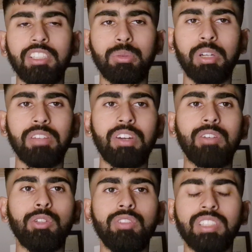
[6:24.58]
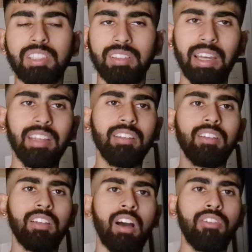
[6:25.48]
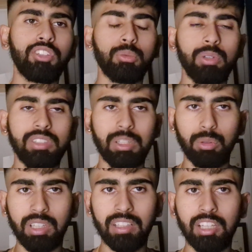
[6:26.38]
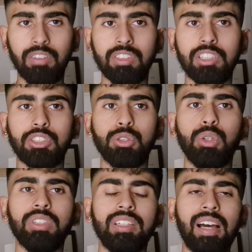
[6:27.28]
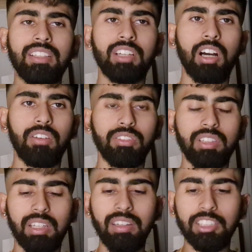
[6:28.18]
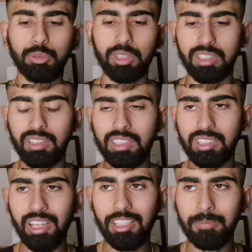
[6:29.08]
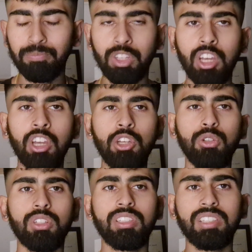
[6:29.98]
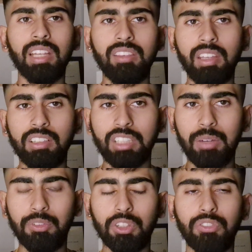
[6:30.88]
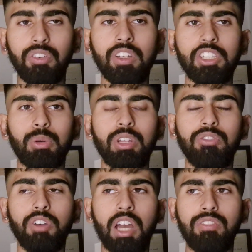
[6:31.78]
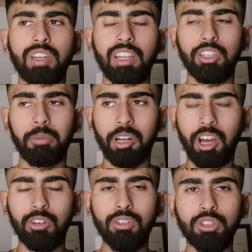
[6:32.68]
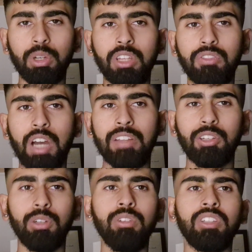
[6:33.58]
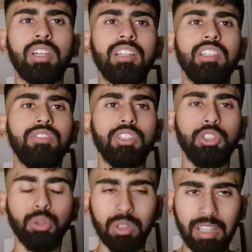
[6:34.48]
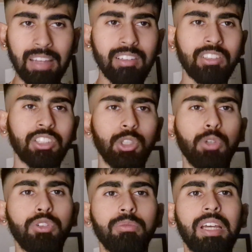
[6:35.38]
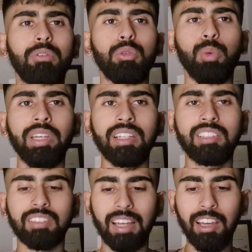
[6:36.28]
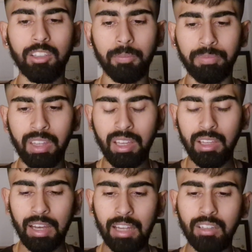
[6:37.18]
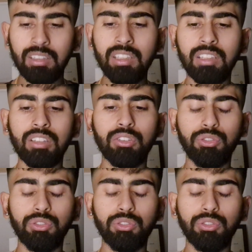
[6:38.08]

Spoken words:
25 overs and then afterwards it would get tougher to score in the latter half of the innings. Whereas in this case, you should set things up for the first 25, getting to about 125 to 130 for 2 and then look to go from there with wickets in hand. And looking at this